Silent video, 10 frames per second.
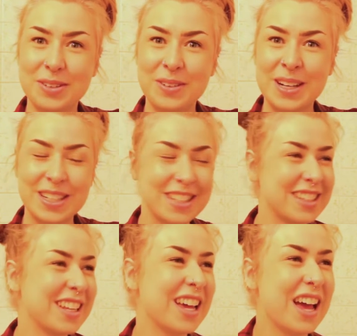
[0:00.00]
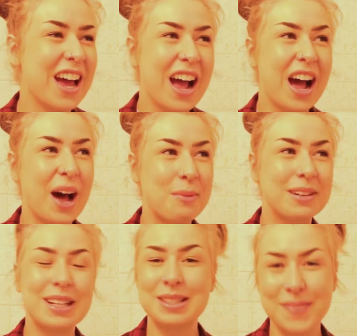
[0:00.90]
horrendous.
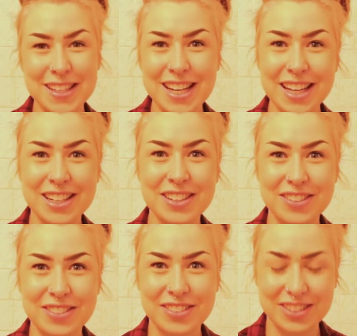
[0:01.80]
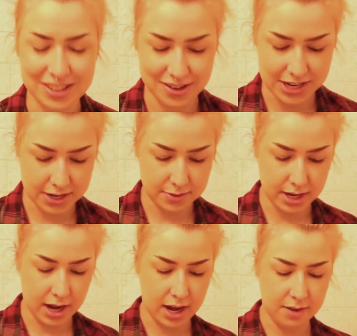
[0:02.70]
But it's the best I can do. So here
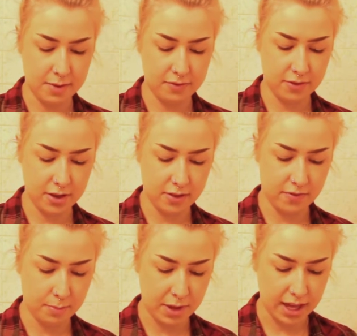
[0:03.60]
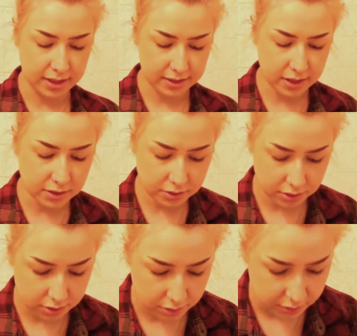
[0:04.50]
we are. I have my foot in the foot bath. It says you
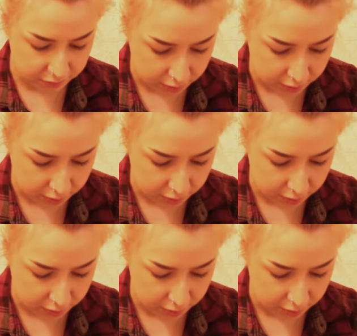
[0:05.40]
should do it